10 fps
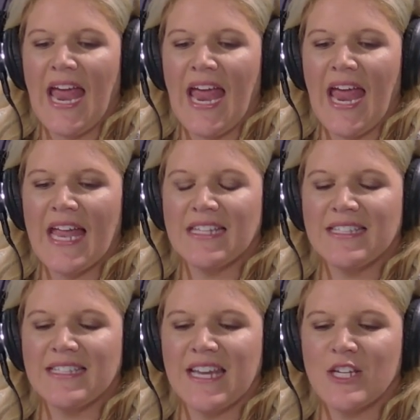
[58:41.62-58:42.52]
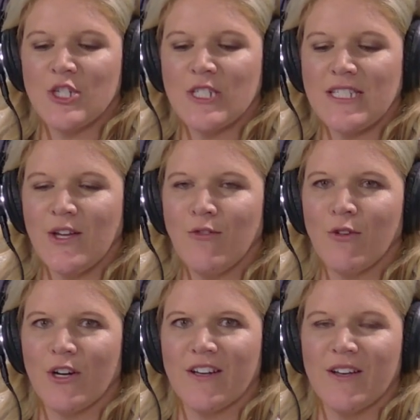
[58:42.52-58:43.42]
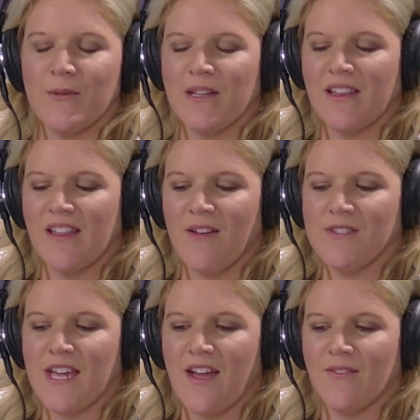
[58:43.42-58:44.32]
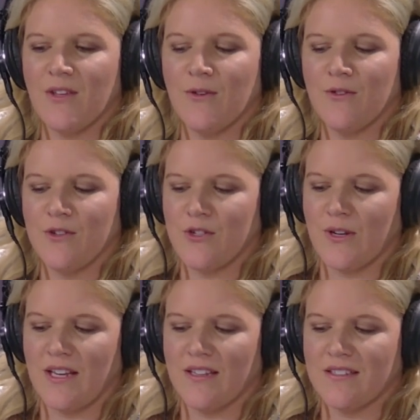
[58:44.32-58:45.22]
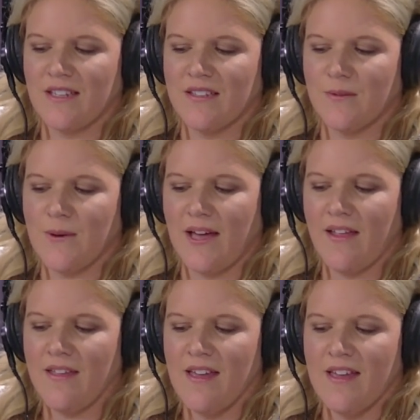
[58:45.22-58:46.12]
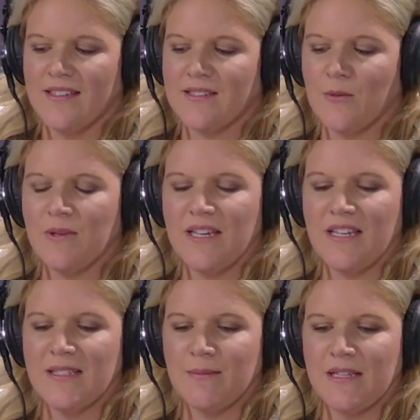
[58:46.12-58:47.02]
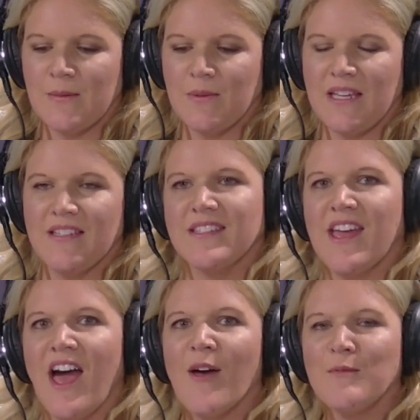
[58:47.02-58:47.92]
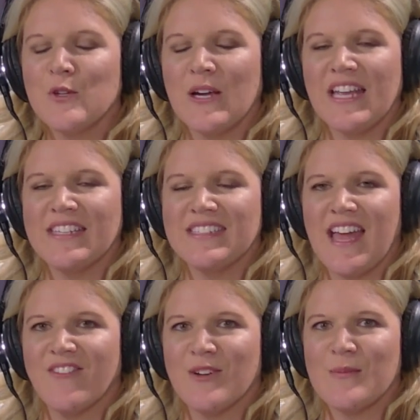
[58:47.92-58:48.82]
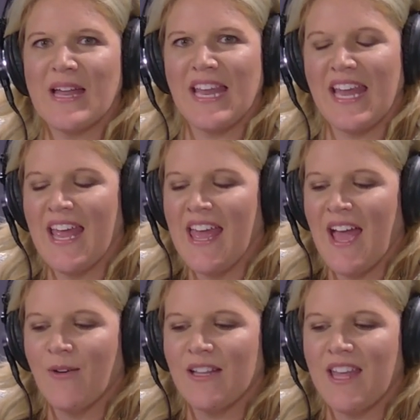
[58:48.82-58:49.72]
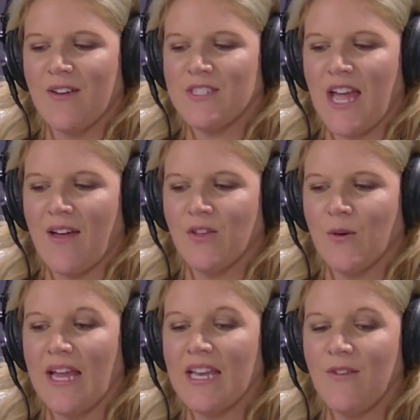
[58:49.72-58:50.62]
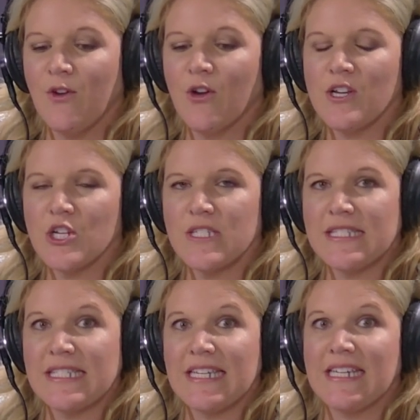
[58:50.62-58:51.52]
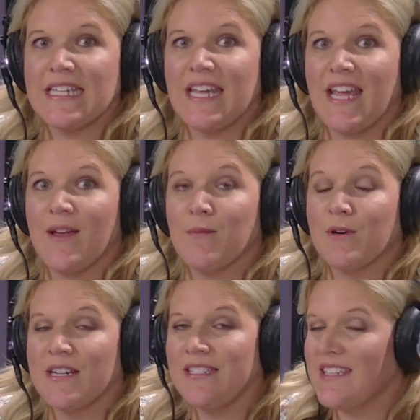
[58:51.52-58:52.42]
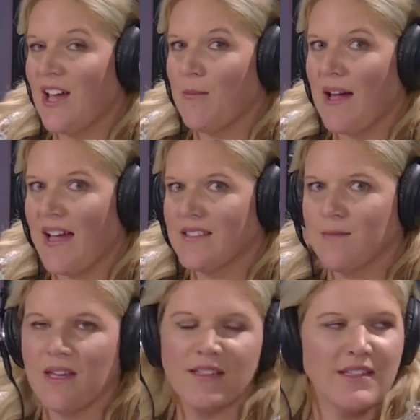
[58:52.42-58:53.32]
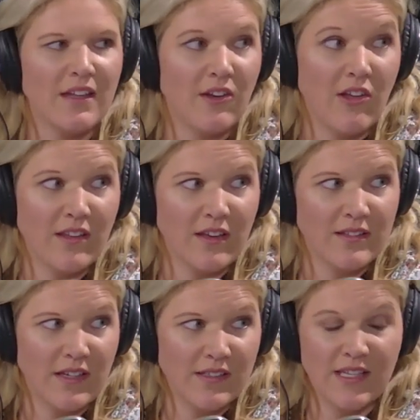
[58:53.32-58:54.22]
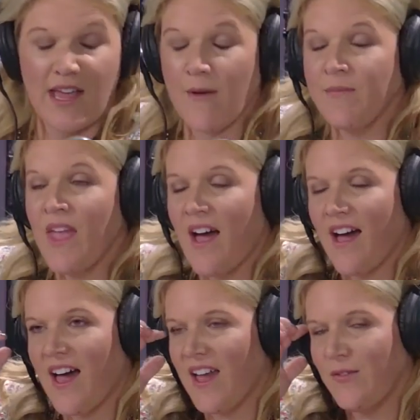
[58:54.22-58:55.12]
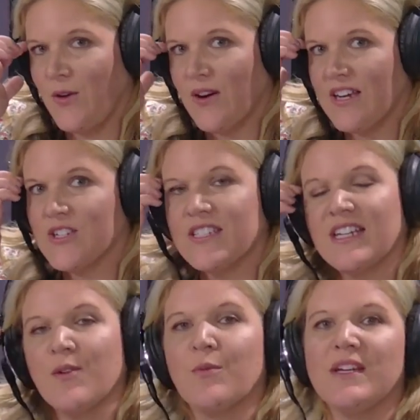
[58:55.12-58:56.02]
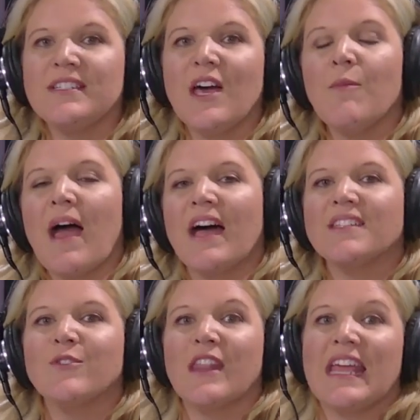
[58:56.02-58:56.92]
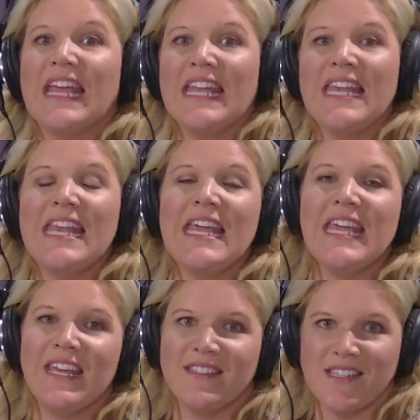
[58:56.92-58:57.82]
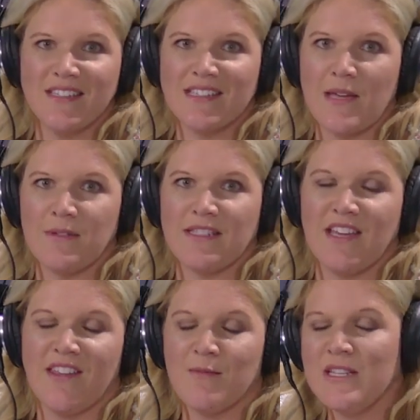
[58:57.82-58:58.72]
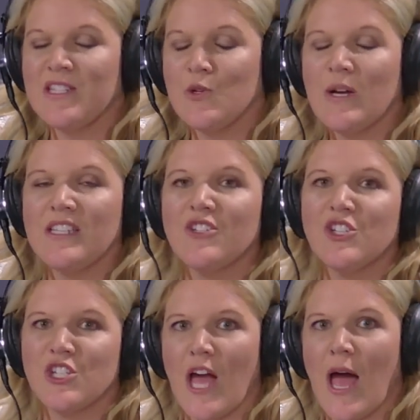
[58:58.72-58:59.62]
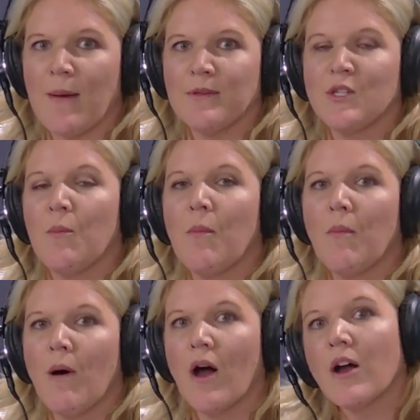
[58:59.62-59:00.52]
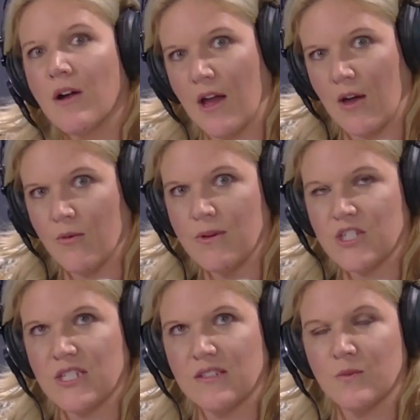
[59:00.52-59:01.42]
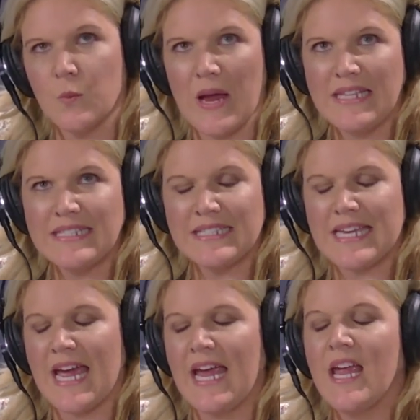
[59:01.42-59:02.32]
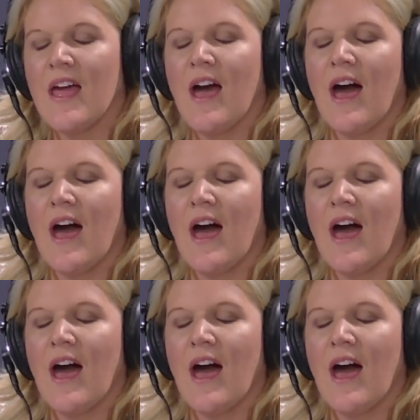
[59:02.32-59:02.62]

And Sandra Tilford would love to have you join us as well. So please, please, please come join us, everybody. We'd love to have you. And if you're interested in a pre sale pass, I'm like selling all the goods here today. Uh, if you are interested in a pre sale pass for the Indy Kids Consignment Sale, that means you get to shop tomorrow, which is Wednesday.